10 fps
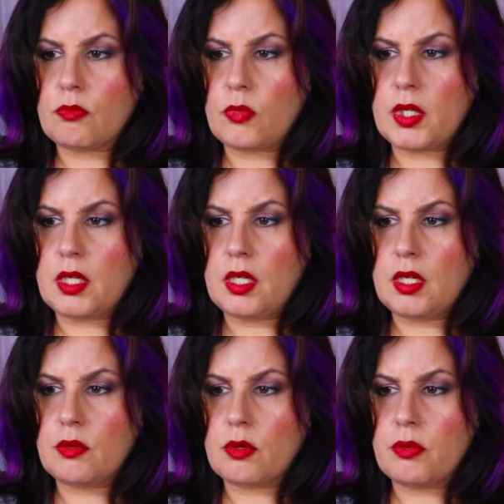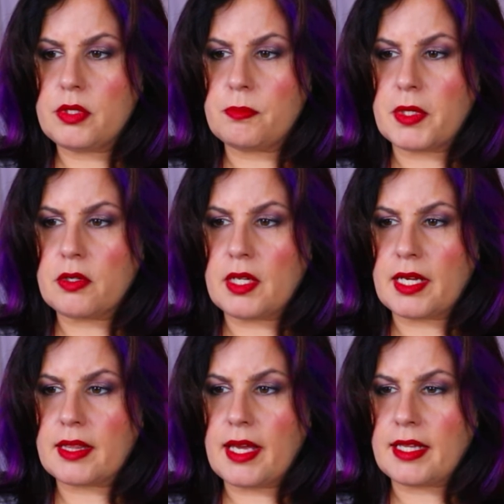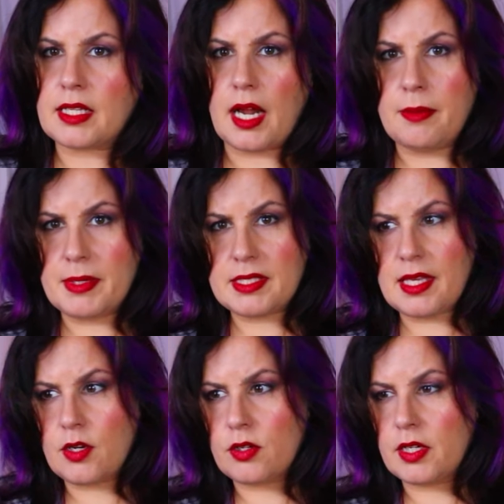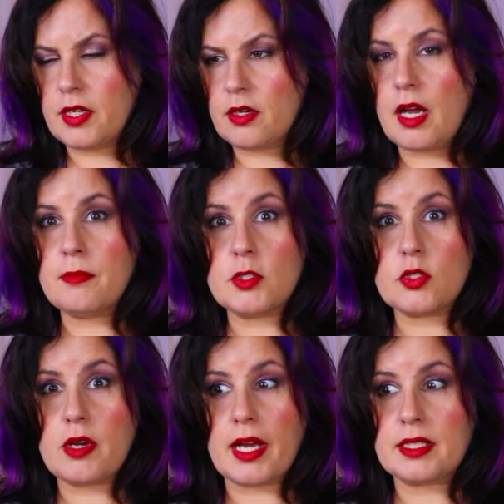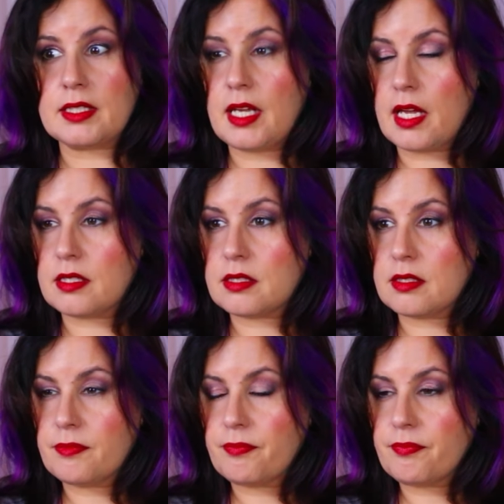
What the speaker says: When did he grow his beard like that? Did I miss that earlier? I'm distracted, yes.